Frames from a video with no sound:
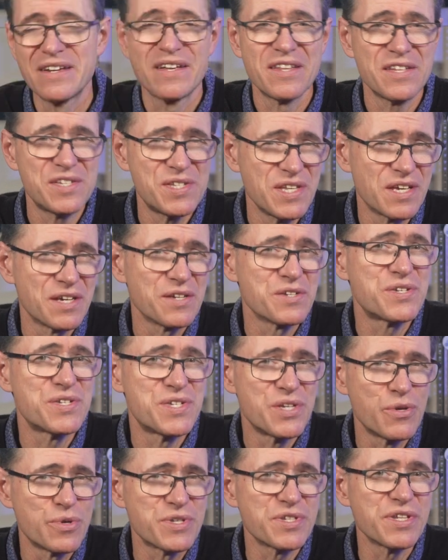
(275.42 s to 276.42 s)
Now this thing is
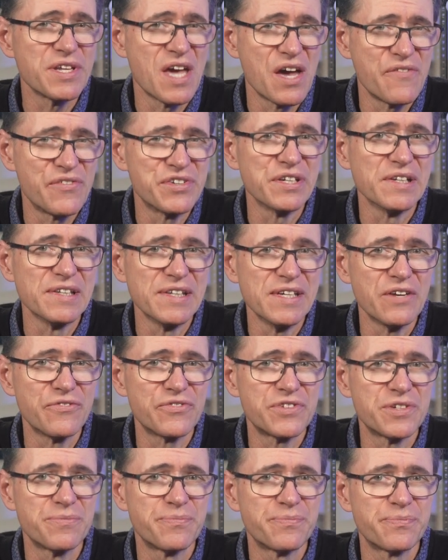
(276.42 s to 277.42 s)
seriously heavy to
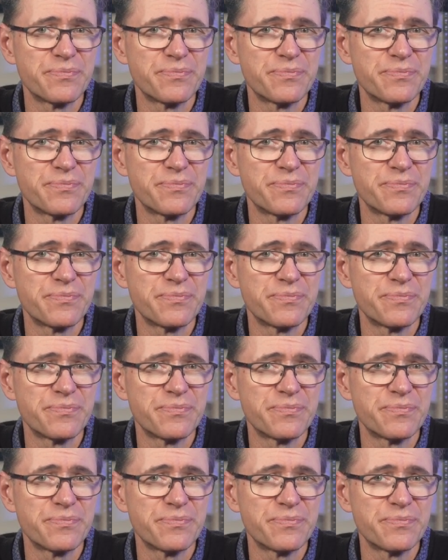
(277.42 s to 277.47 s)
lift.